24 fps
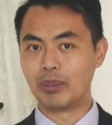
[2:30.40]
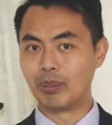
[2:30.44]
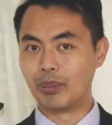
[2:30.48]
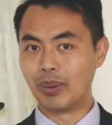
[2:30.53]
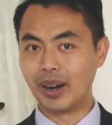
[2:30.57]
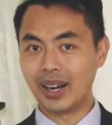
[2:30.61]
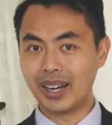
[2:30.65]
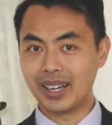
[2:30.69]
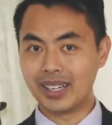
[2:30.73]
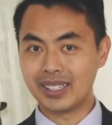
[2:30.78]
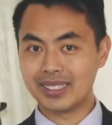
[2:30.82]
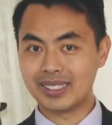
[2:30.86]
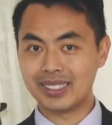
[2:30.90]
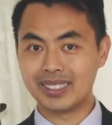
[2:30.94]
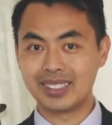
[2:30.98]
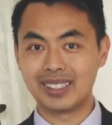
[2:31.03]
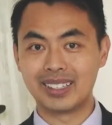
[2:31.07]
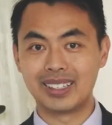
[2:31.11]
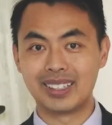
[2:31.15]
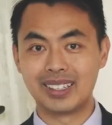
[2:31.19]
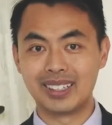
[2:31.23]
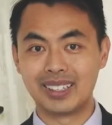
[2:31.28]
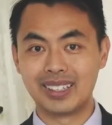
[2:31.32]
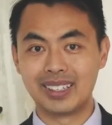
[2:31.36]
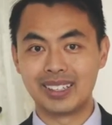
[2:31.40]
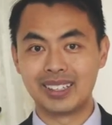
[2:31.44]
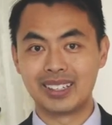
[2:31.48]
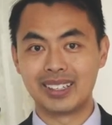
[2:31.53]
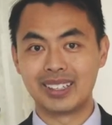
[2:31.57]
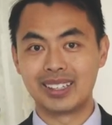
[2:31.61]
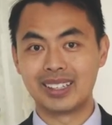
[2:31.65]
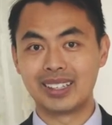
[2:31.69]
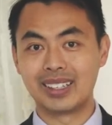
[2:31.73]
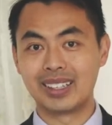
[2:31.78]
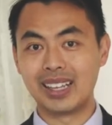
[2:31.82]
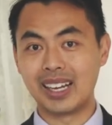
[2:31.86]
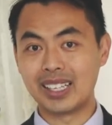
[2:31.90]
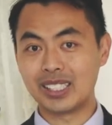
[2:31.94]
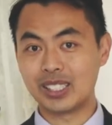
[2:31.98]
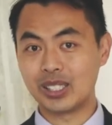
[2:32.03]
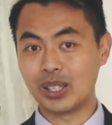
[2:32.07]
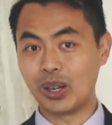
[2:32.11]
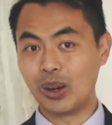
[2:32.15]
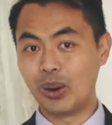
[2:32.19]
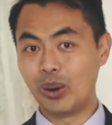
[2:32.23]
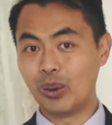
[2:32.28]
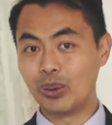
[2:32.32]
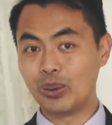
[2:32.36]
But
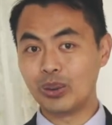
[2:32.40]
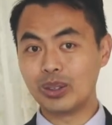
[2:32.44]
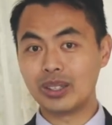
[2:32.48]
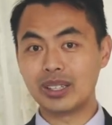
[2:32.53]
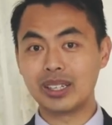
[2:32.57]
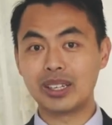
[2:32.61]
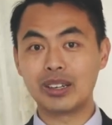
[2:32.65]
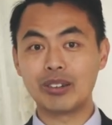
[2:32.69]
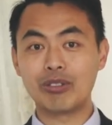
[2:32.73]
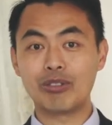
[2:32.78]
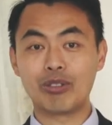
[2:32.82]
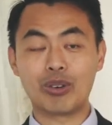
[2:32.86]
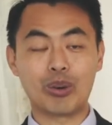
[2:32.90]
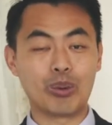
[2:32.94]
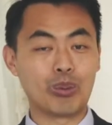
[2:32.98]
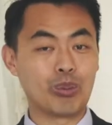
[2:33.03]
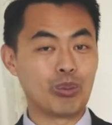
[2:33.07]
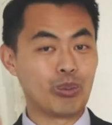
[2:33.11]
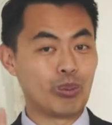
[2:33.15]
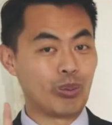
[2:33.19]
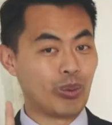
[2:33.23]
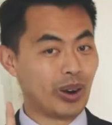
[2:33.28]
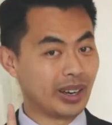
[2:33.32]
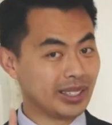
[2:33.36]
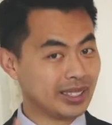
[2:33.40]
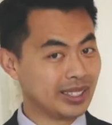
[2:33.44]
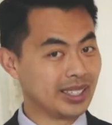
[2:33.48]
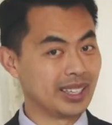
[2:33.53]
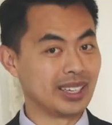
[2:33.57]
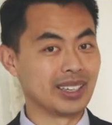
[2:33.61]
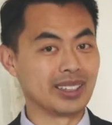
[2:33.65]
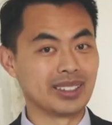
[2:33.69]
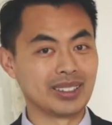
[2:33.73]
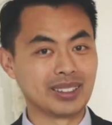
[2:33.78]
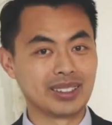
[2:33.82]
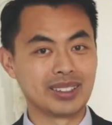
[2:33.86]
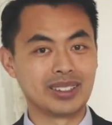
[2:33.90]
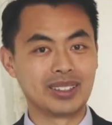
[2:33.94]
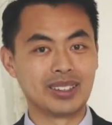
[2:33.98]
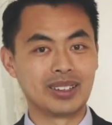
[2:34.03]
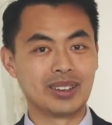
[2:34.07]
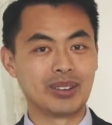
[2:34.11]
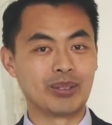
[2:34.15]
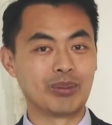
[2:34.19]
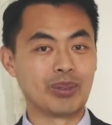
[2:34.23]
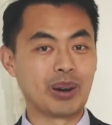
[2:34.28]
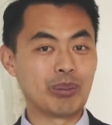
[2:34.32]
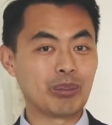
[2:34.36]
that's only for one year.
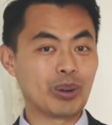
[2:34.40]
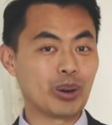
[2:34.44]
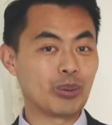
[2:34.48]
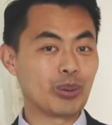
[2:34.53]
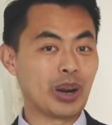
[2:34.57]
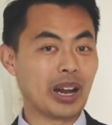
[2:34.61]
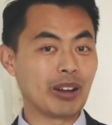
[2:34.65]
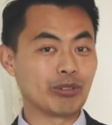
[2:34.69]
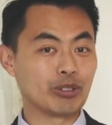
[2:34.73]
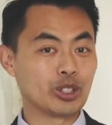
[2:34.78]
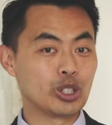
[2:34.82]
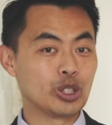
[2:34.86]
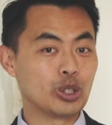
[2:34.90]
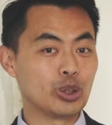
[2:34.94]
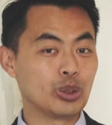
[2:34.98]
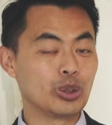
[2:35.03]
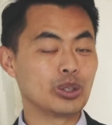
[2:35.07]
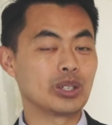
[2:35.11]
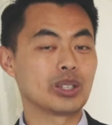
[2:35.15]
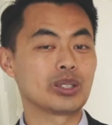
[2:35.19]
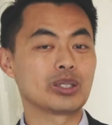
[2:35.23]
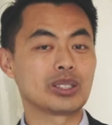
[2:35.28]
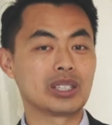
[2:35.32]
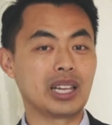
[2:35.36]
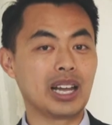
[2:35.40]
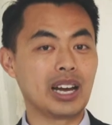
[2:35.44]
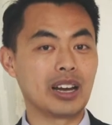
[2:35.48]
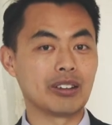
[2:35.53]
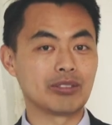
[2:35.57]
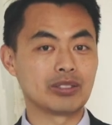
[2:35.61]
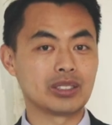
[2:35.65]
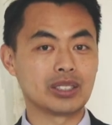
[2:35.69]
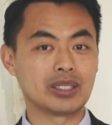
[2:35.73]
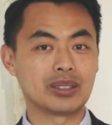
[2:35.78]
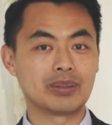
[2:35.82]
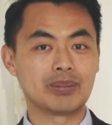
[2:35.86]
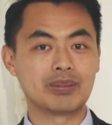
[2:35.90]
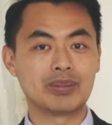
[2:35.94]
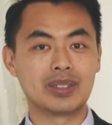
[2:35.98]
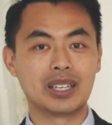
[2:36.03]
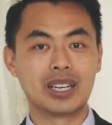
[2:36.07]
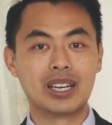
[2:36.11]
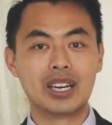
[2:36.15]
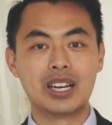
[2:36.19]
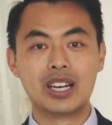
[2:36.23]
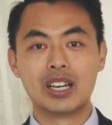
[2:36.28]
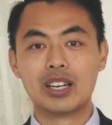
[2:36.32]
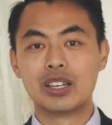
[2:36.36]
Remember, we have two years left.
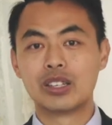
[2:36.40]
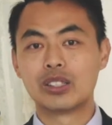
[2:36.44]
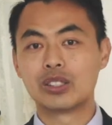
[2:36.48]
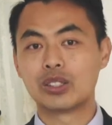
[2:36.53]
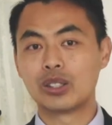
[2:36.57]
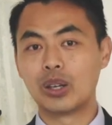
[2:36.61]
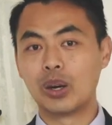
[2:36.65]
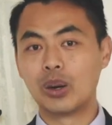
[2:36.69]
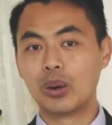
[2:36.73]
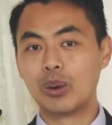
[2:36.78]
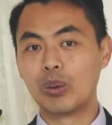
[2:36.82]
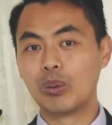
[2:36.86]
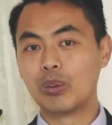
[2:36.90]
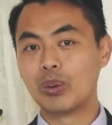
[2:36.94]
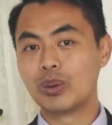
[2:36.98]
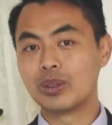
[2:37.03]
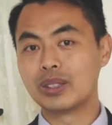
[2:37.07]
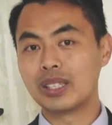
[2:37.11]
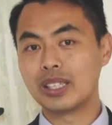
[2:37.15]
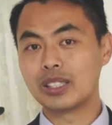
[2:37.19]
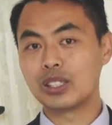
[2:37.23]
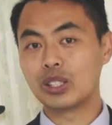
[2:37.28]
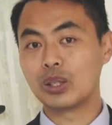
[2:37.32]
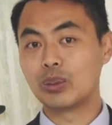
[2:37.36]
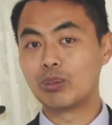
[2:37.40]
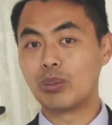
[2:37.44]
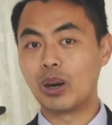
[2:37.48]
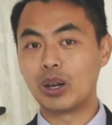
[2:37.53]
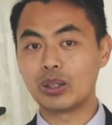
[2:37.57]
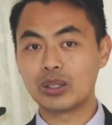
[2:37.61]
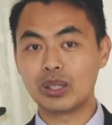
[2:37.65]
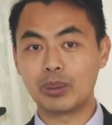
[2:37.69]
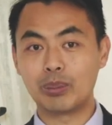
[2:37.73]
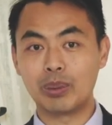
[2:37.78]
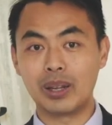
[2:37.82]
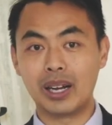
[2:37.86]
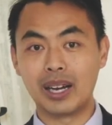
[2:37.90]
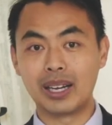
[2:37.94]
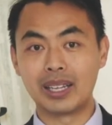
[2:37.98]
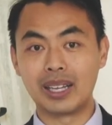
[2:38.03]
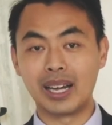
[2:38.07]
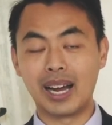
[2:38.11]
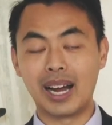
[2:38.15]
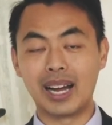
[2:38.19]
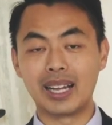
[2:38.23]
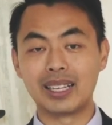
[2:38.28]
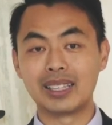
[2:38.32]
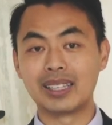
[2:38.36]
So we'll need to multiply
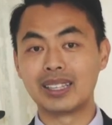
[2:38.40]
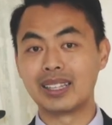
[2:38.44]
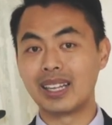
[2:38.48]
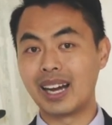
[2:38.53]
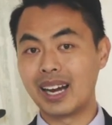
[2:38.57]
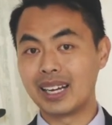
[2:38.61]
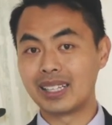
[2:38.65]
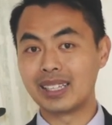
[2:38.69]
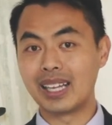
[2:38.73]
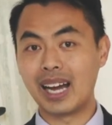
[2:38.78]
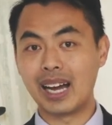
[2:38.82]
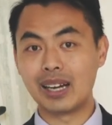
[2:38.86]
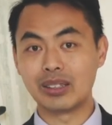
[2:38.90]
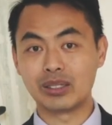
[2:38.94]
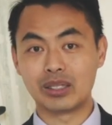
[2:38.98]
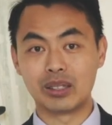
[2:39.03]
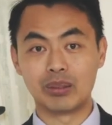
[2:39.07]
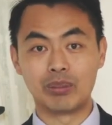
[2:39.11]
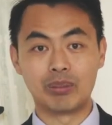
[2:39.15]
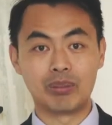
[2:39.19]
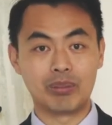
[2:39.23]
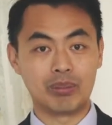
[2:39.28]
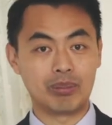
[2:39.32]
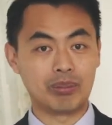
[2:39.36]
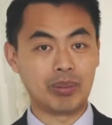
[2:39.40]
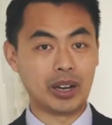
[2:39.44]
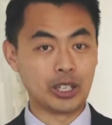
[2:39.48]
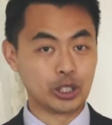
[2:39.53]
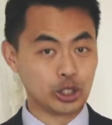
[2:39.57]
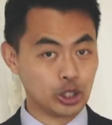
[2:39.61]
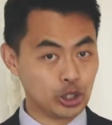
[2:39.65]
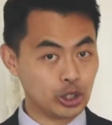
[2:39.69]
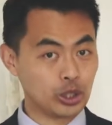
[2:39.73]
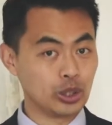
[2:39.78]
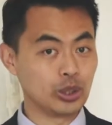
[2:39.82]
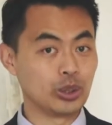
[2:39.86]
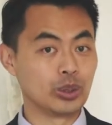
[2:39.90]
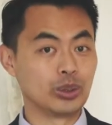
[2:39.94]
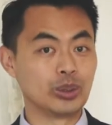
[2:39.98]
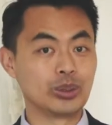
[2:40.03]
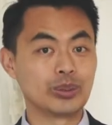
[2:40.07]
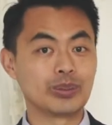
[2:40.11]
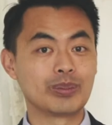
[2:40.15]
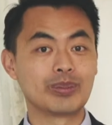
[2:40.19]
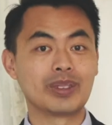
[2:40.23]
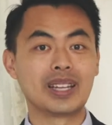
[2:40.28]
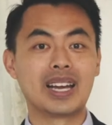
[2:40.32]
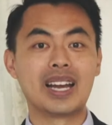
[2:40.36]
that 9,000 by
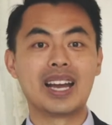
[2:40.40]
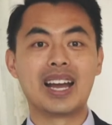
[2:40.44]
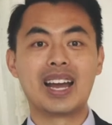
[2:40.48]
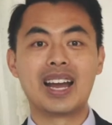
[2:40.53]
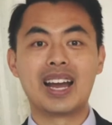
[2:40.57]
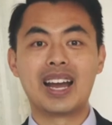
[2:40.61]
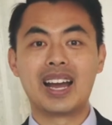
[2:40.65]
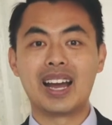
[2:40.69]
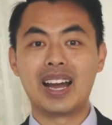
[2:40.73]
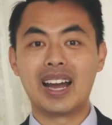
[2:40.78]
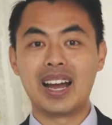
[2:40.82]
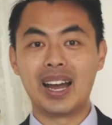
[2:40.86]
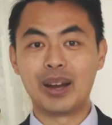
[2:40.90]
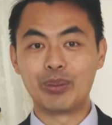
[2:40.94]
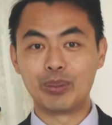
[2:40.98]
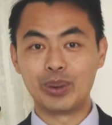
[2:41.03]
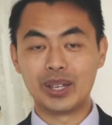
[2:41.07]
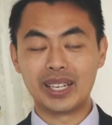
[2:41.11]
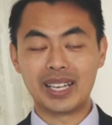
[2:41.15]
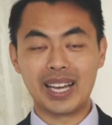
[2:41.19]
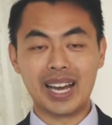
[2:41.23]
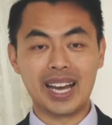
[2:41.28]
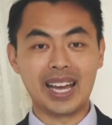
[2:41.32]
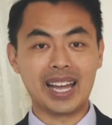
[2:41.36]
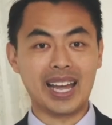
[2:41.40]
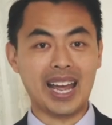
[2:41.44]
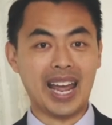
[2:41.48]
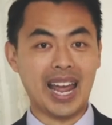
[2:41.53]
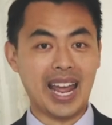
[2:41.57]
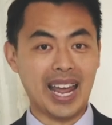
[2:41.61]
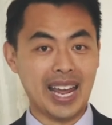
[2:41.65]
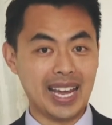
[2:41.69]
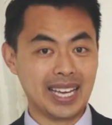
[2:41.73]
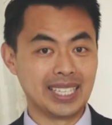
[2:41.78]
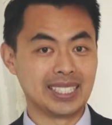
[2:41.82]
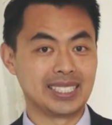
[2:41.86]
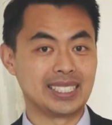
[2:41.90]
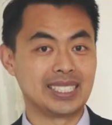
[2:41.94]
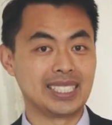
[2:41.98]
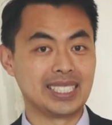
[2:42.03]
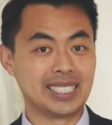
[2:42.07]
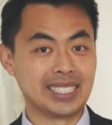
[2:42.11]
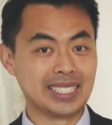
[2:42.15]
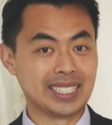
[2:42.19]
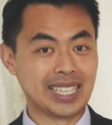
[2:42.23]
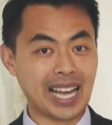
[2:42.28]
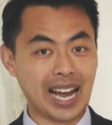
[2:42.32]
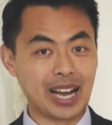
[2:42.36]
two, and we get
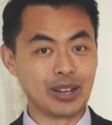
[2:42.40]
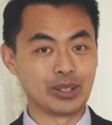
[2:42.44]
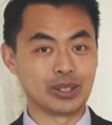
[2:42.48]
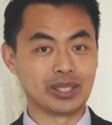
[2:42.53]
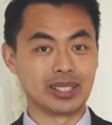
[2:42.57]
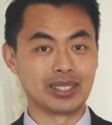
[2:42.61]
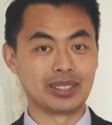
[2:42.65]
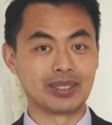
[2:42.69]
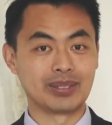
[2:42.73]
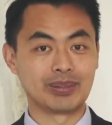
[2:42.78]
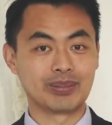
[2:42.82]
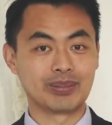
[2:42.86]
18,000.